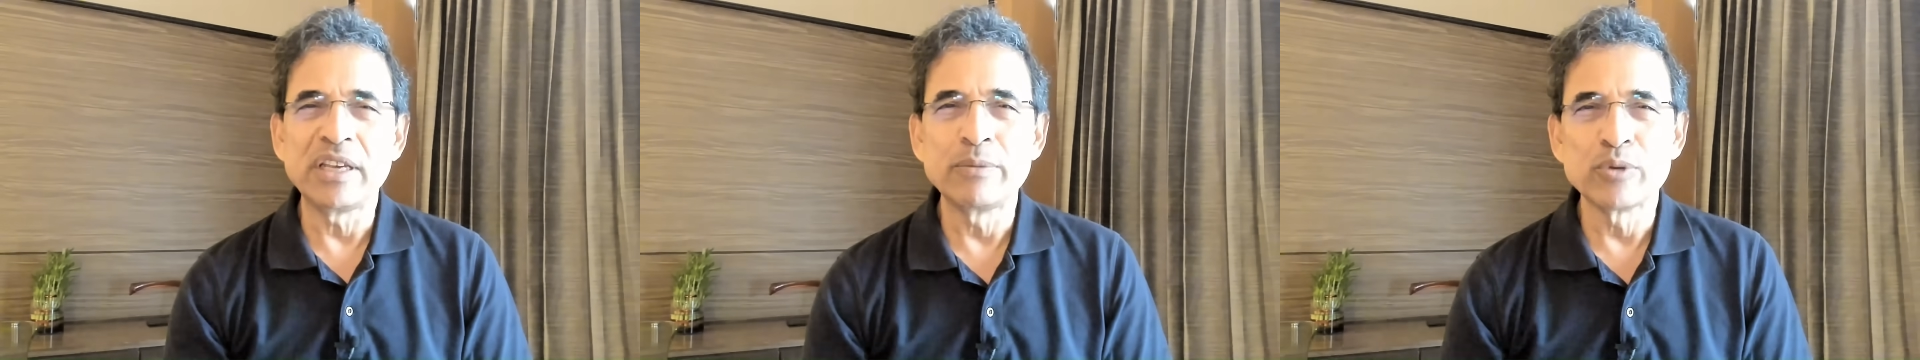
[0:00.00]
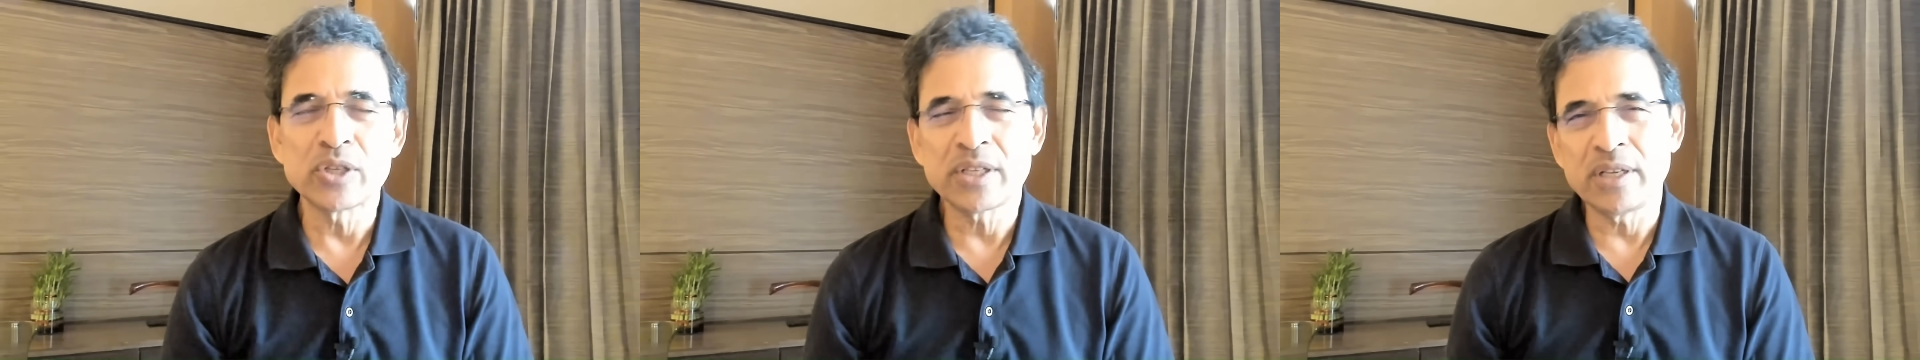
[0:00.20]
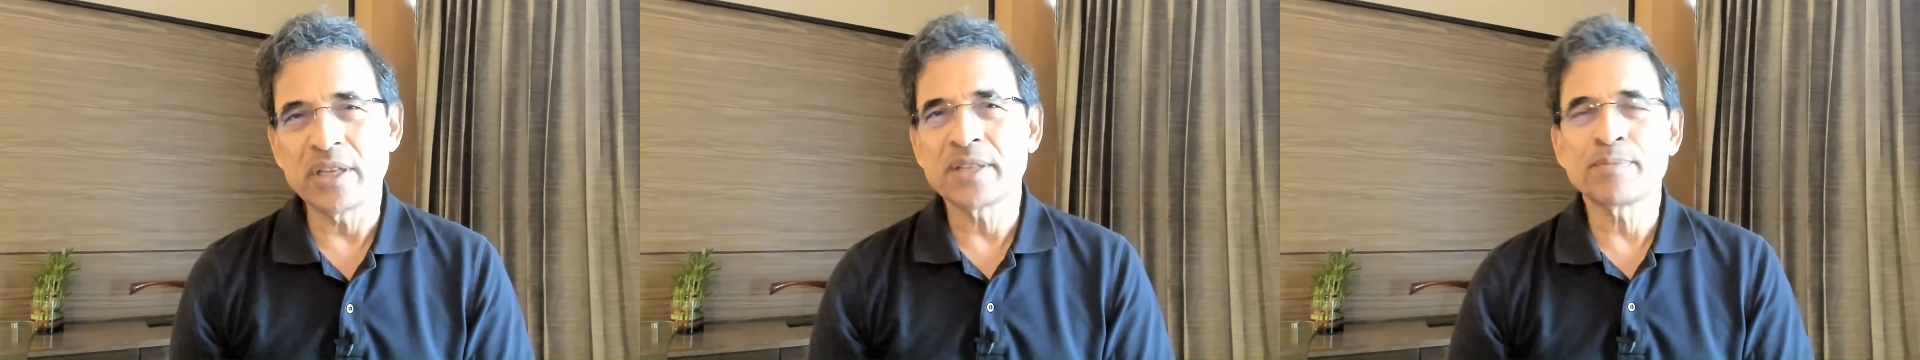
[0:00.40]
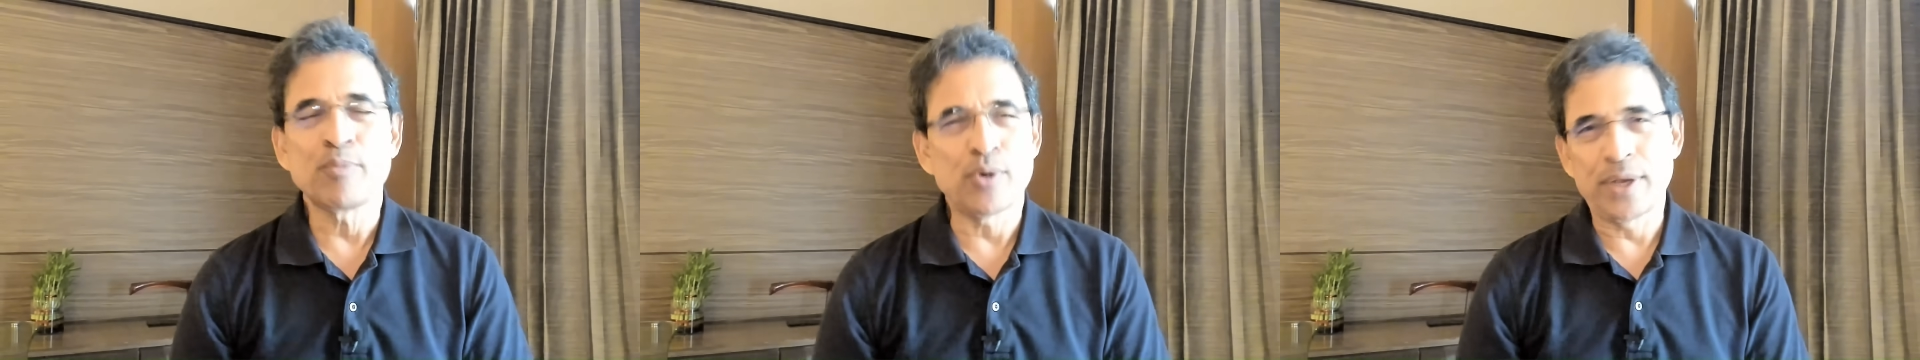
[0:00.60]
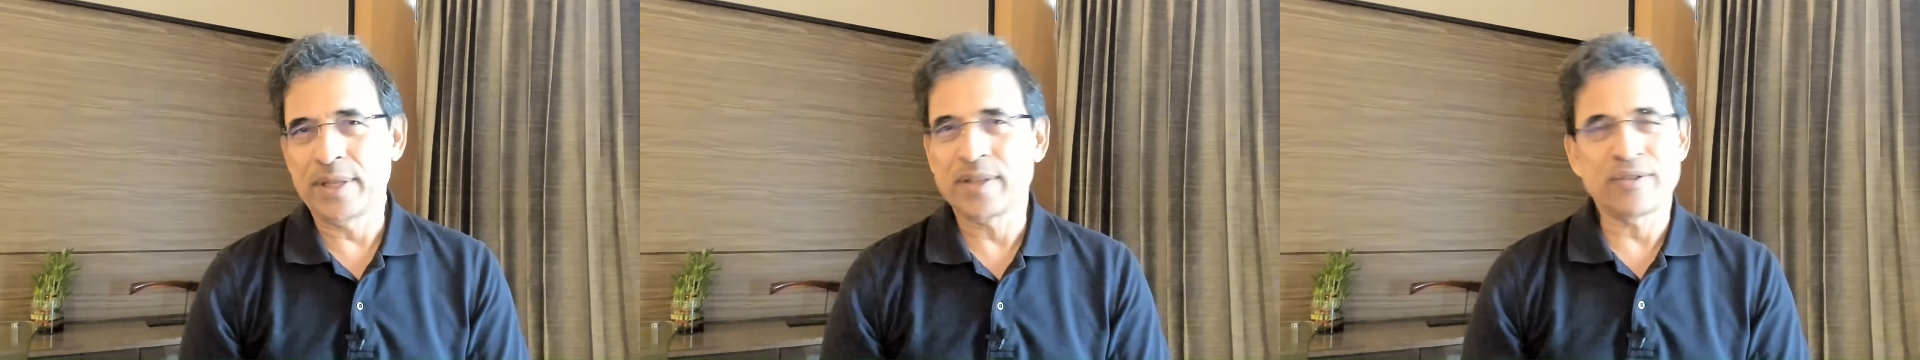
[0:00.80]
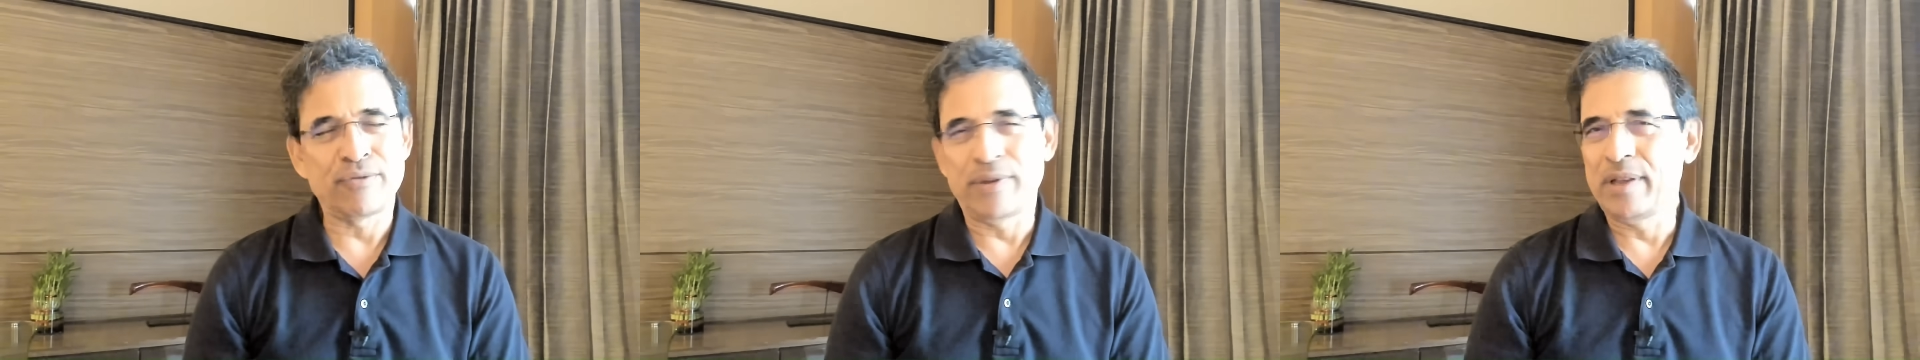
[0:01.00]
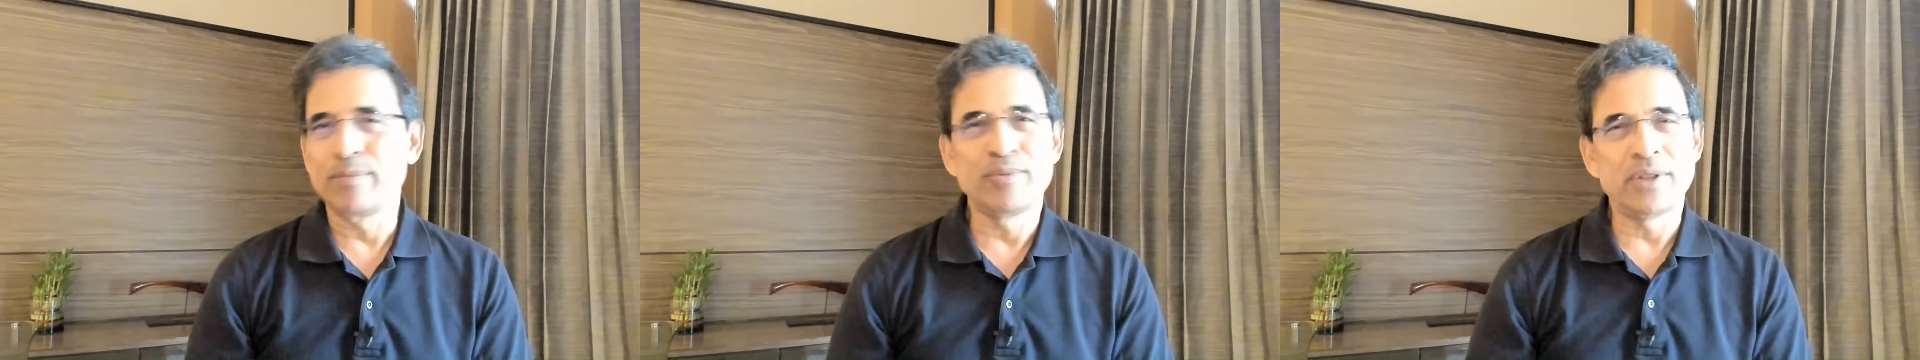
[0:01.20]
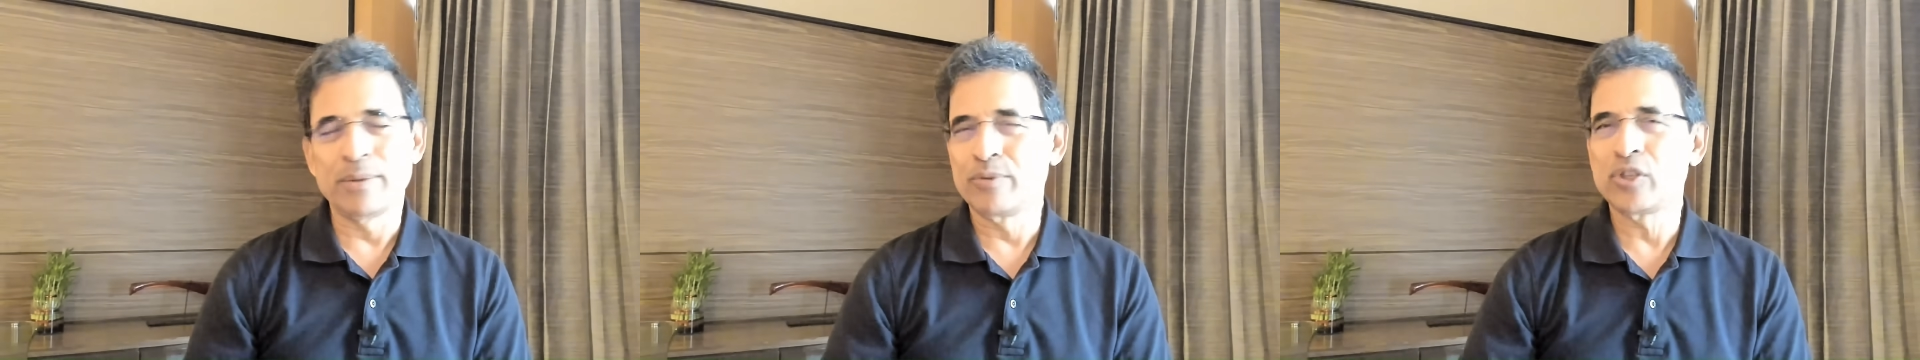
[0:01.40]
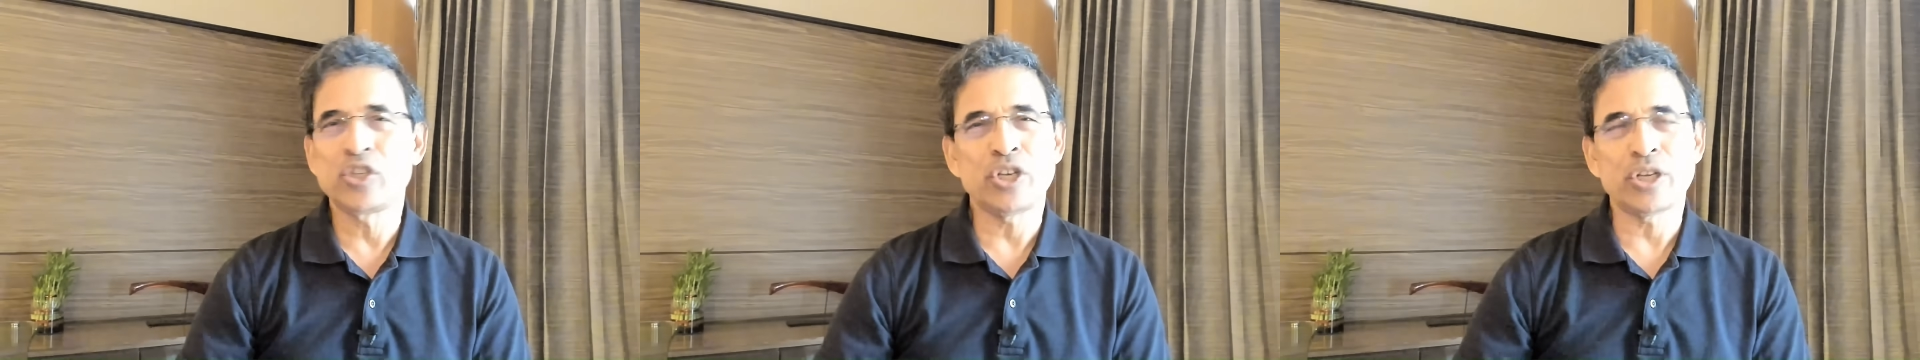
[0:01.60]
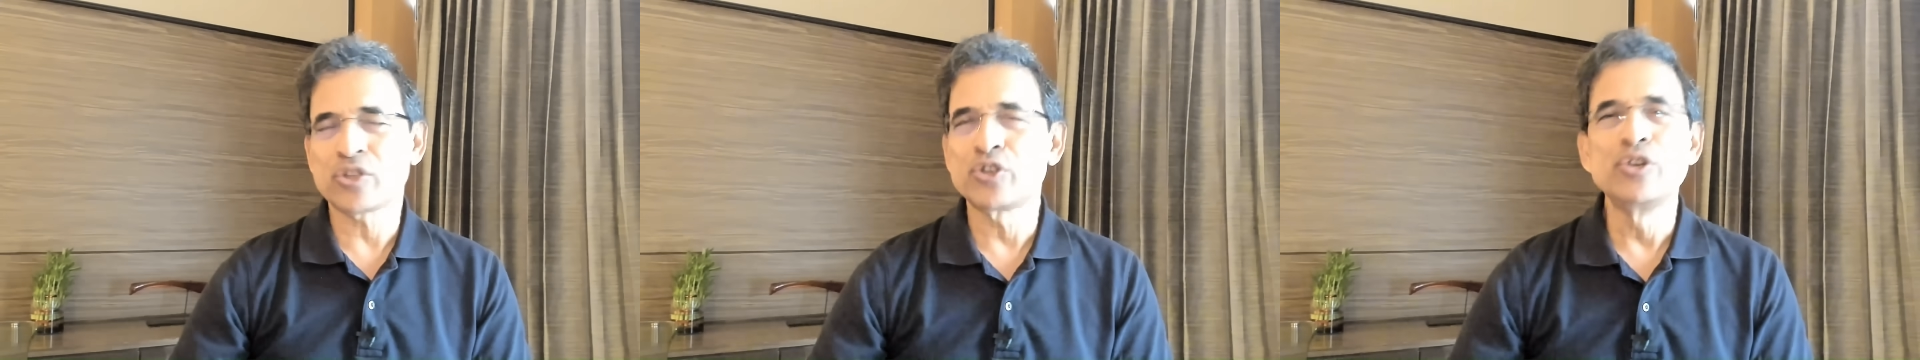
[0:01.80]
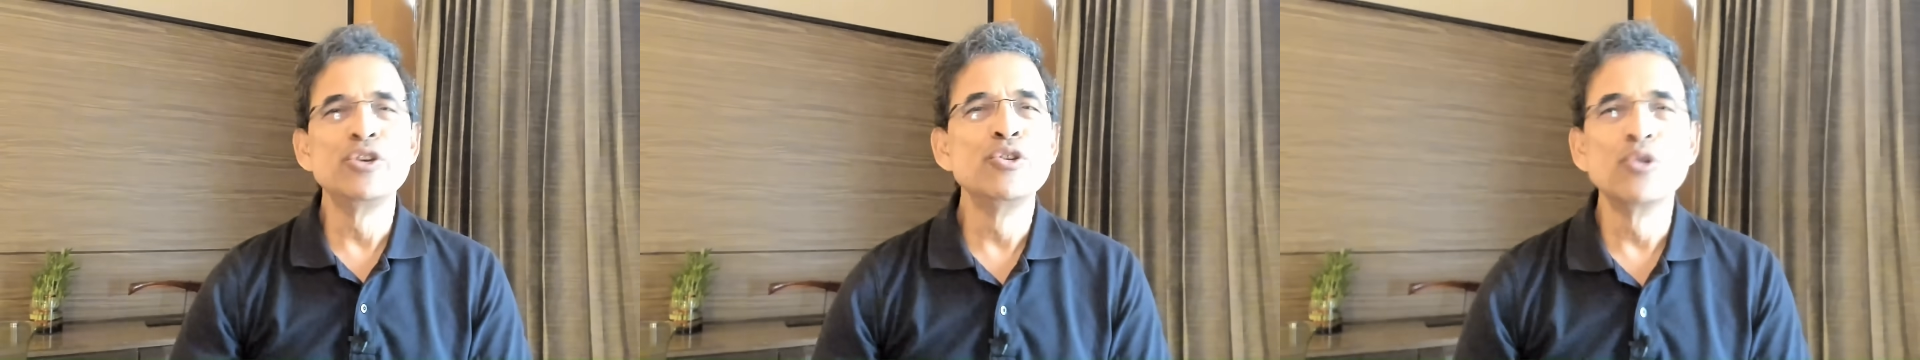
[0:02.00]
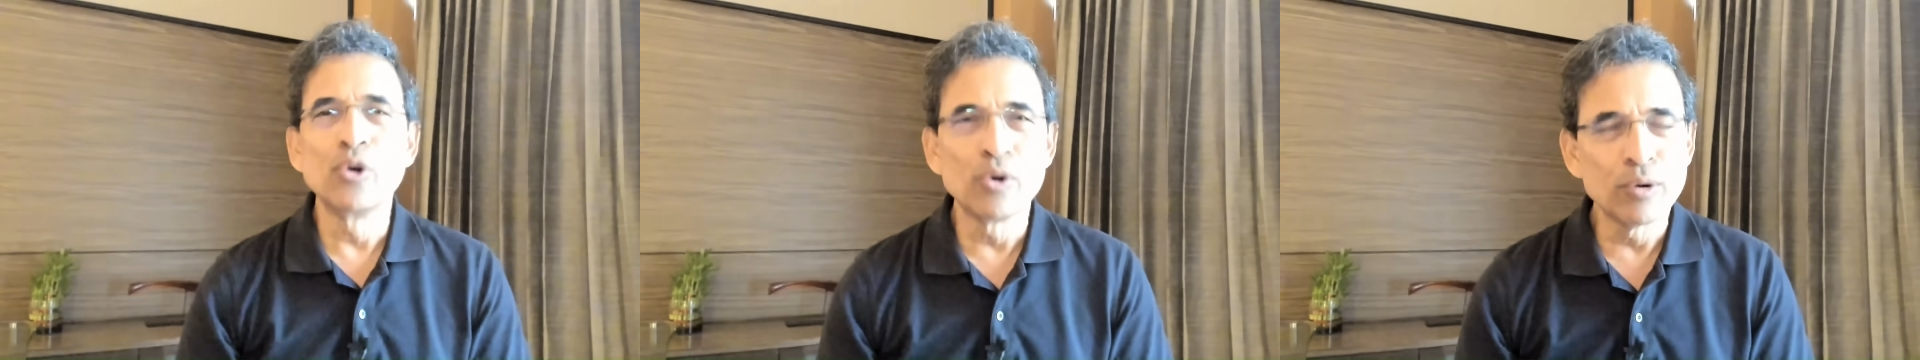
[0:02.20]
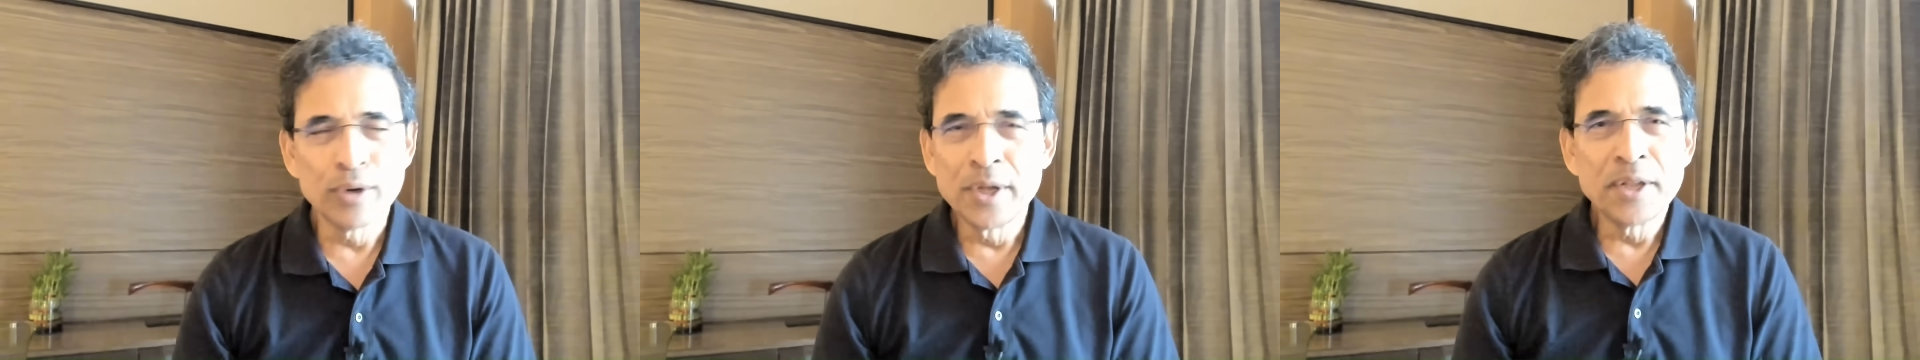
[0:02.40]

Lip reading: He was 6.3. There was just no